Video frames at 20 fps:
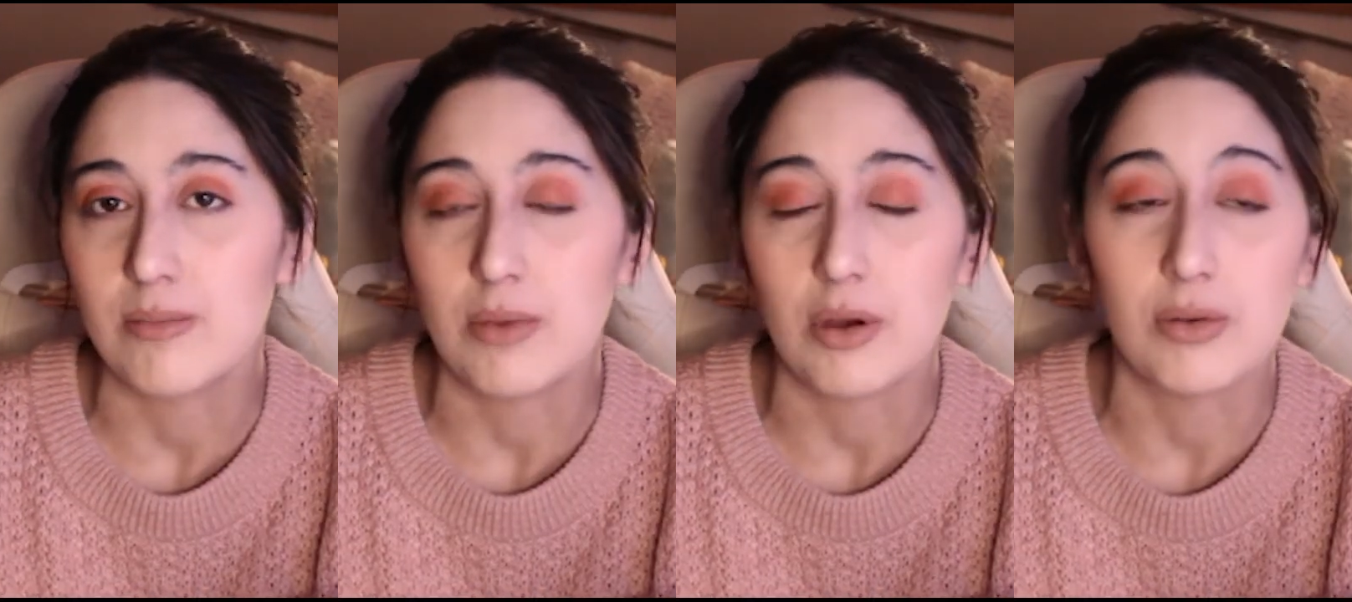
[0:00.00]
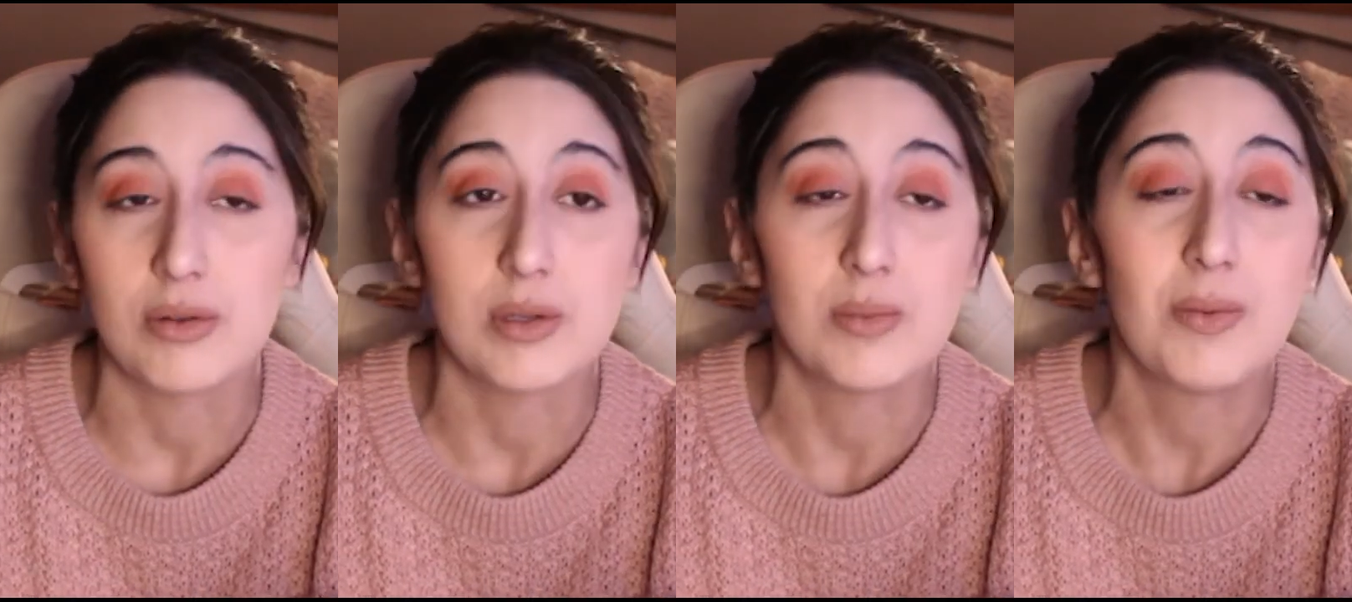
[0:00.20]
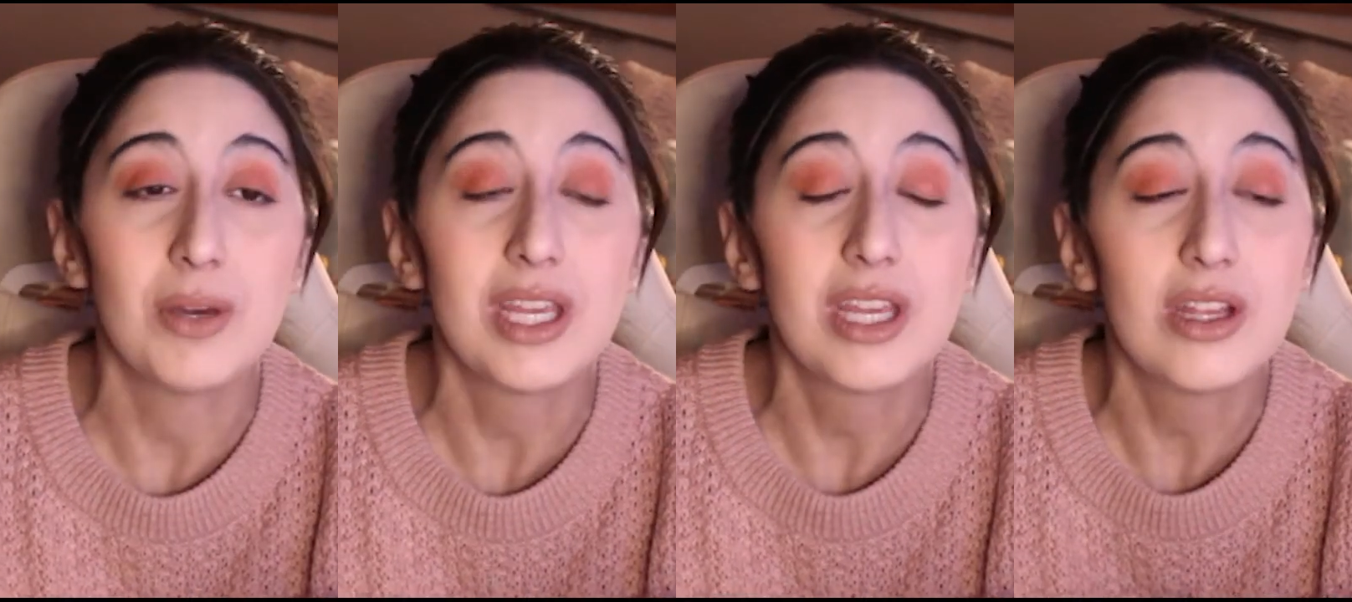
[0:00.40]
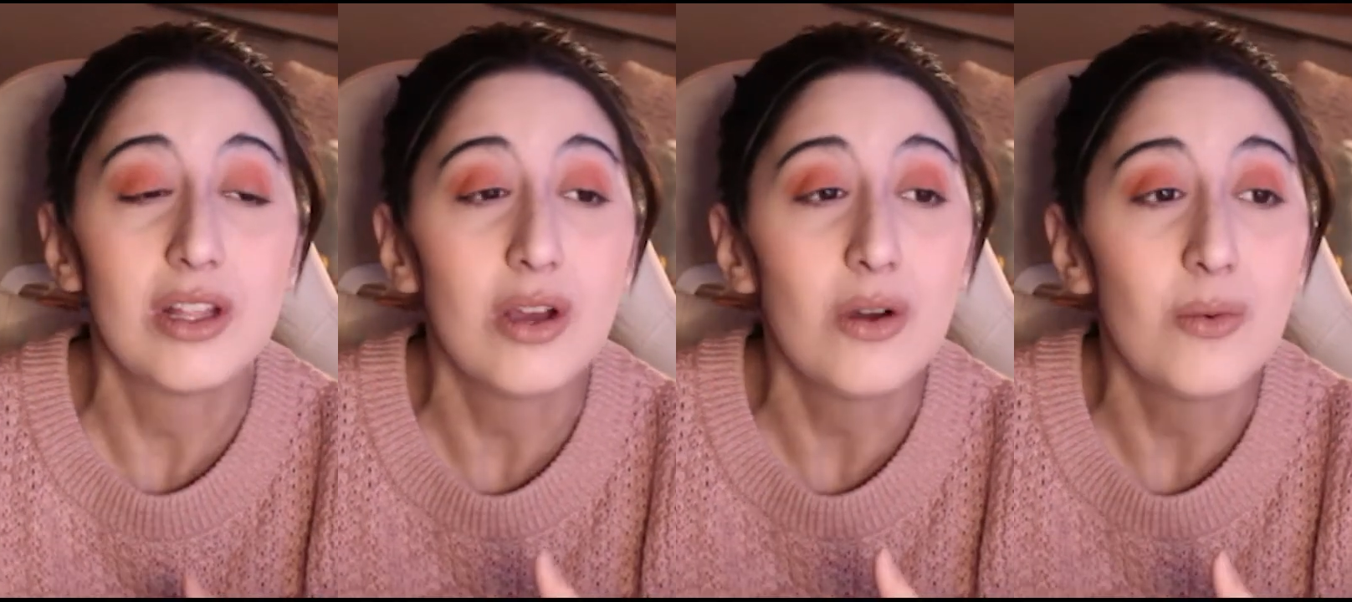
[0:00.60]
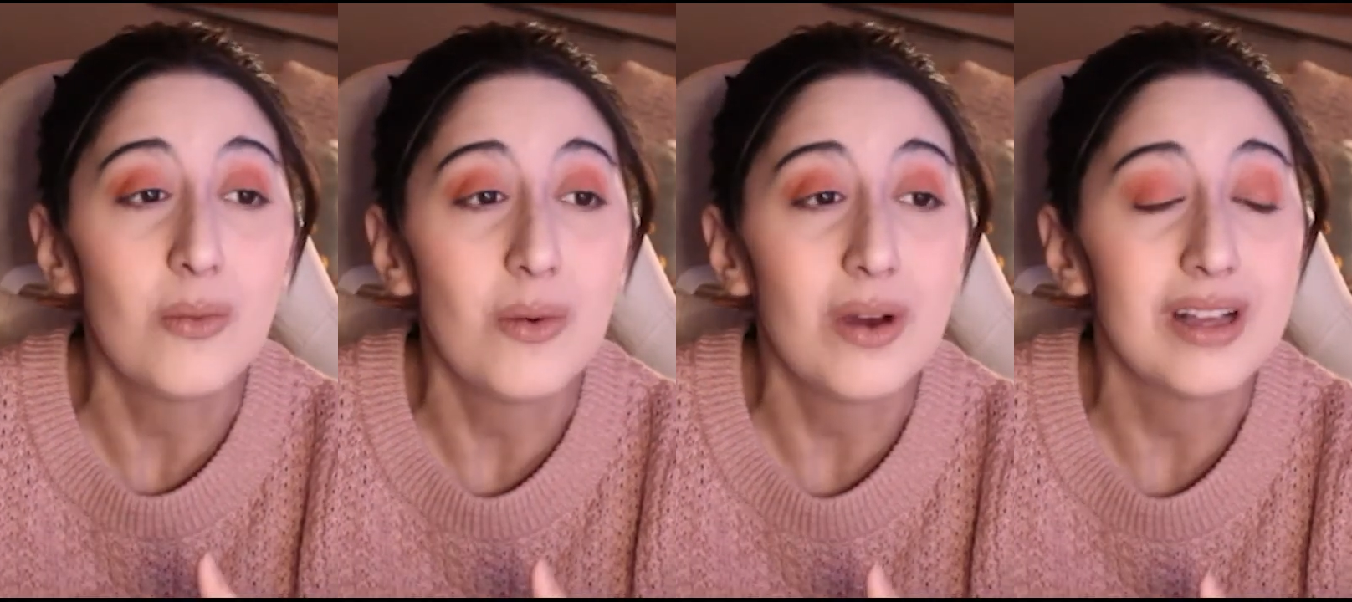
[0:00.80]
bones, but you
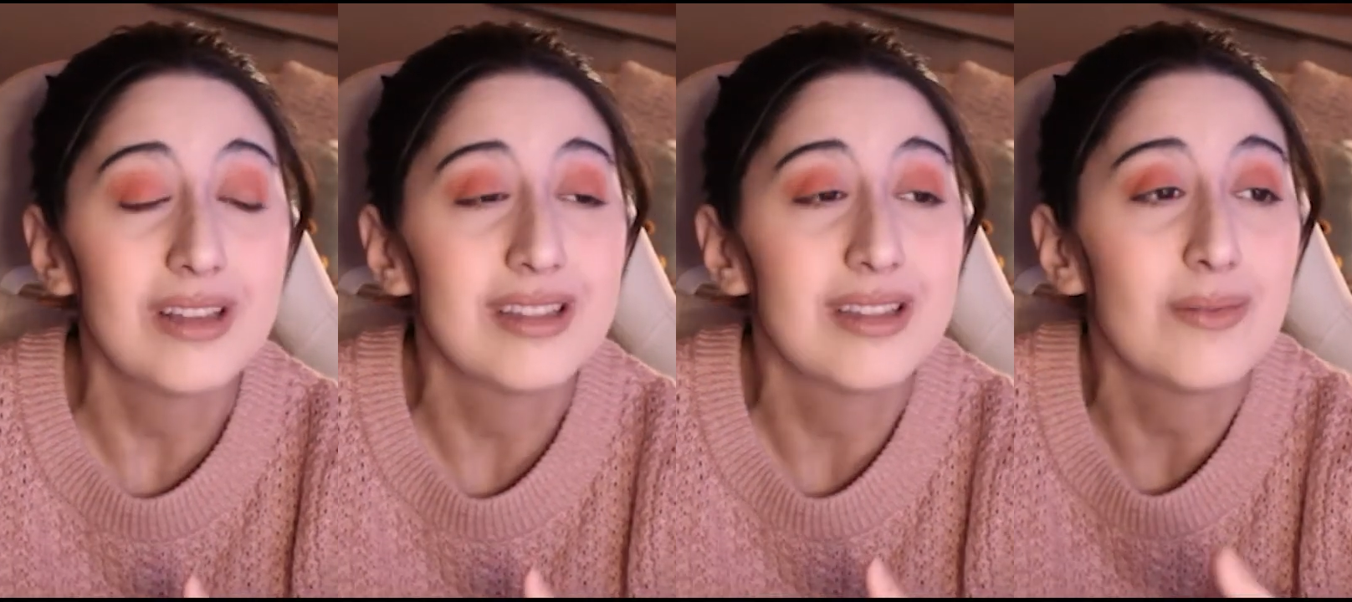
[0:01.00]
know what?